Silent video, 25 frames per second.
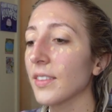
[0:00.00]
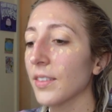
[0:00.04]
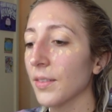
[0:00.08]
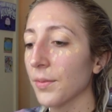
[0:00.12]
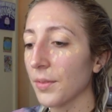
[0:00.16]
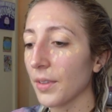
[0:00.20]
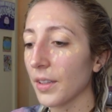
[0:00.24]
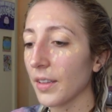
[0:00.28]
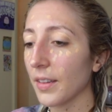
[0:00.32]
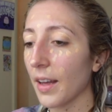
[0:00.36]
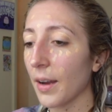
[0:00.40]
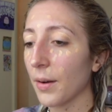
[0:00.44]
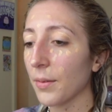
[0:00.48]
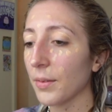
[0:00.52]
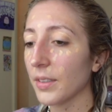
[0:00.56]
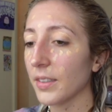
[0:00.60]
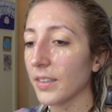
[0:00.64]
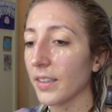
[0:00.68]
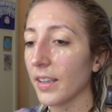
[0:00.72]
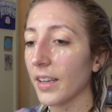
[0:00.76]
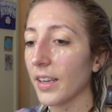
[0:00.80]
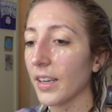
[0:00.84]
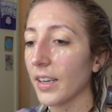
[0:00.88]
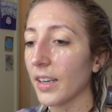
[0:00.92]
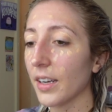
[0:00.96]
something that
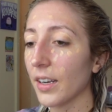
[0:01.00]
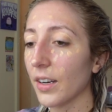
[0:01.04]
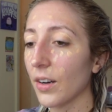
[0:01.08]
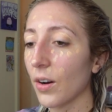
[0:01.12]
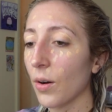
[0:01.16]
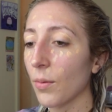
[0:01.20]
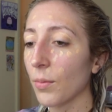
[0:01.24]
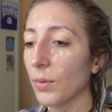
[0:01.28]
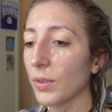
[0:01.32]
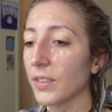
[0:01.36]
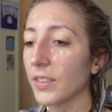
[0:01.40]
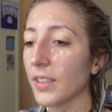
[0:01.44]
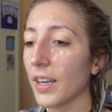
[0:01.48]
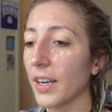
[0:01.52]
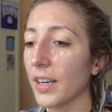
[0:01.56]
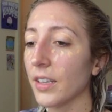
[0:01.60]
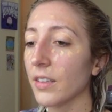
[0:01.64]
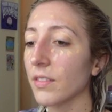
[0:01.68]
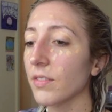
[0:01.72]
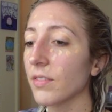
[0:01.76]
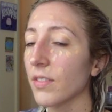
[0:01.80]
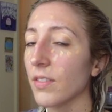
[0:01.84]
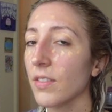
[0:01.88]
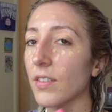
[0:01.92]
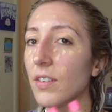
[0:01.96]
was almost kind
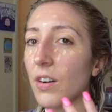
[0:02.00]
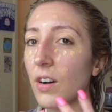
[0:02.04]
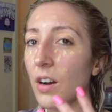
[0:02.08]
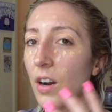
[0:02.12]
of